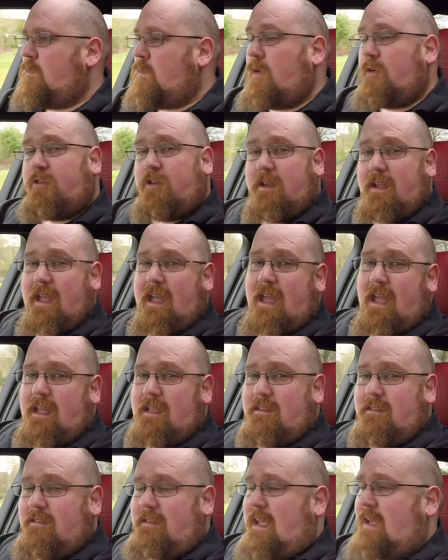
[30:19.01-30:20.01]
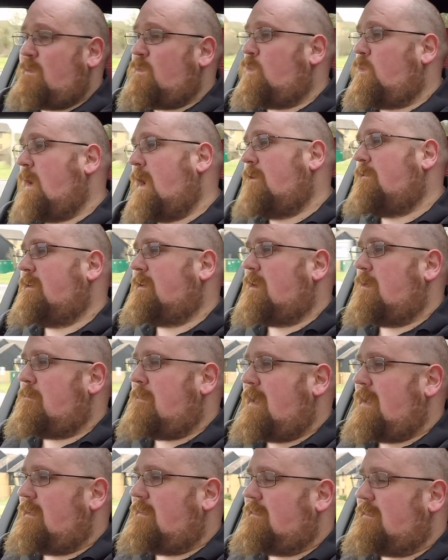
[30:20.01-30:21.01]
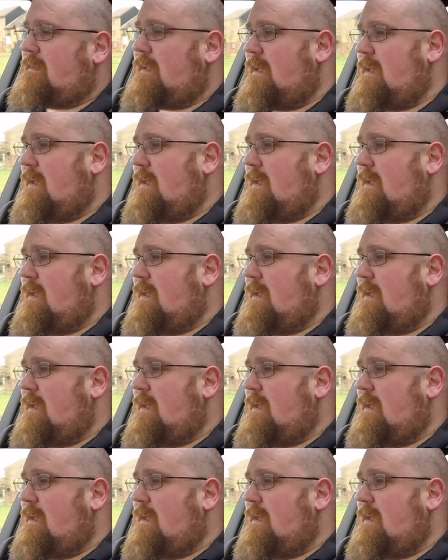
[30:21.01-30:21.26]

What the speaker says: washing your hands and wearing a mask,